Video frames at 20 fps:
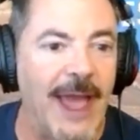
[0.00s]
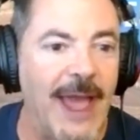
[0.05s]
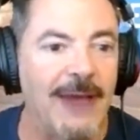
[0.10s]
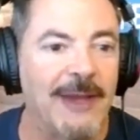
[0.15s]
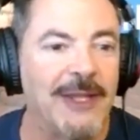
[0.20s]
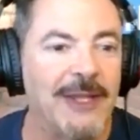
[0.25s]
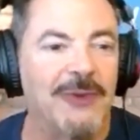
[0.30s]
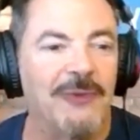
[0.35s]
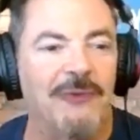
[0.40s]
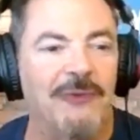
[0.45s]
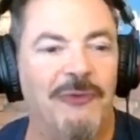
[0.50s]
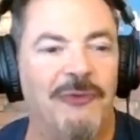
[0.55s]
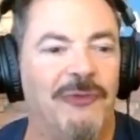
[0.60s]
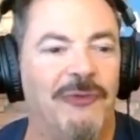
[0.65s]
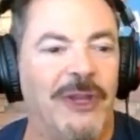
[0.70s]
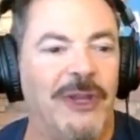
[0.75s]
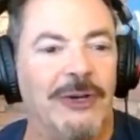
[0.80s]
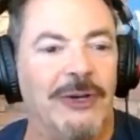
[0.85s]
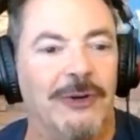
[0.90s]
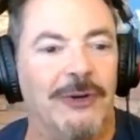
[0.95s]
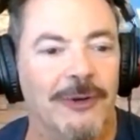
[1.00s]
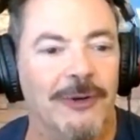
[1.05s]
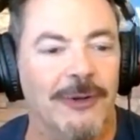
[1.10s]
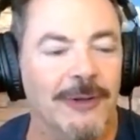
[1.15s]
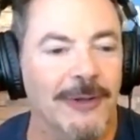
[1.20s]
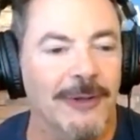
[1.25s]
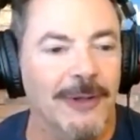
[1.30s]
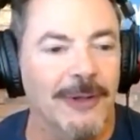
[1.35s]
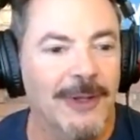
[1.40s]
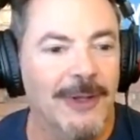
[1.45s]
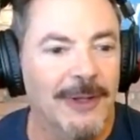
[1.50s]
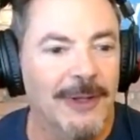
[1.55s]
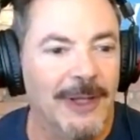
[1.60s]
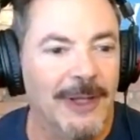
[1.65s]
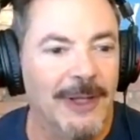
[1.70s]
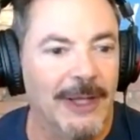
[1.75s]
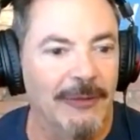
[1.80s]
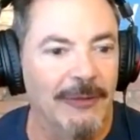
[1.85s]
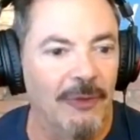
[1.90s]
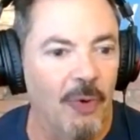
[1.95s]
How do you feel
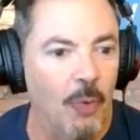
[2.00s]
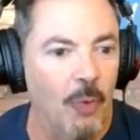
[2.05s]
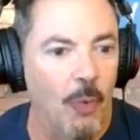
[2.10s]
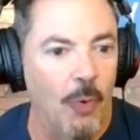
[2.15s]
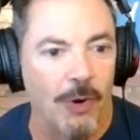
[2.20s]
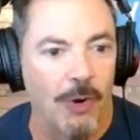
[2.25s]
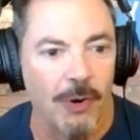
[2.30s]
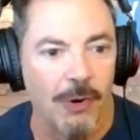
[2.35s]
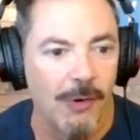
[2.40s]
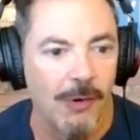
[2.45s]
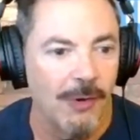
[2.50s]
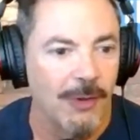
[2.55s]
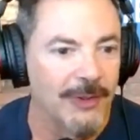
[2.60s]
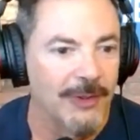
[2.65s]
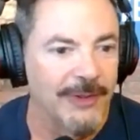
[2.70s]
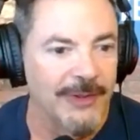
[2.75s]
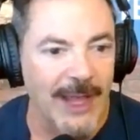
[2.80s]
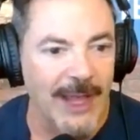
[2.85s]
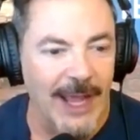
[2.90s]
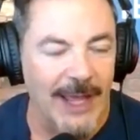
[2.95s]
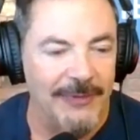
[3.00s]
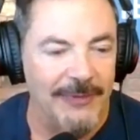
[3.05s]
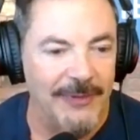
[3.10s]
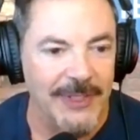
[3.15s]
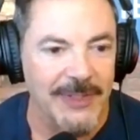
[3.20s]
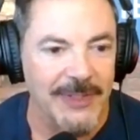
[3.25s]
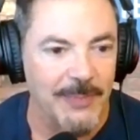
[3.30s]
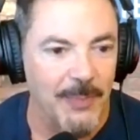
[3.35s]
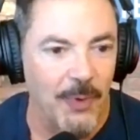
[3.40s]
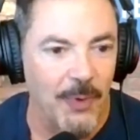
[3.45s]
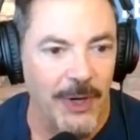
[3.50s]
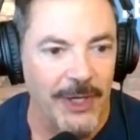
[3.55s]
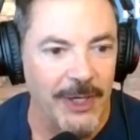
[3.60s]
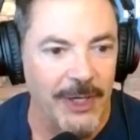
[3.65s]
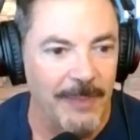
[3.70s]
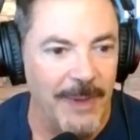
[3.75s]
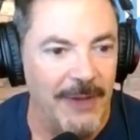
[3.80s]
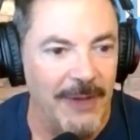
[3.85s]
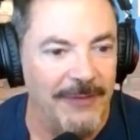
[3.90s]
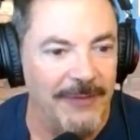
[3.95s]
in the world at this point
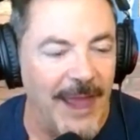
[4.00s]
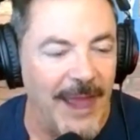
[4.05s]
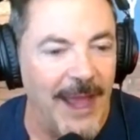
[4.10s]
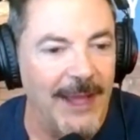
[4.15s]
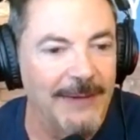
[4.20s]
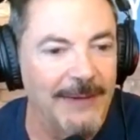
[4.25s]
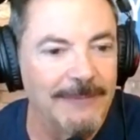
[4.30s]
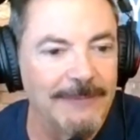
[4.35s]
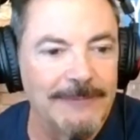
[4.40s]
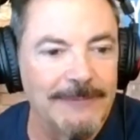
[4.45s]
about that?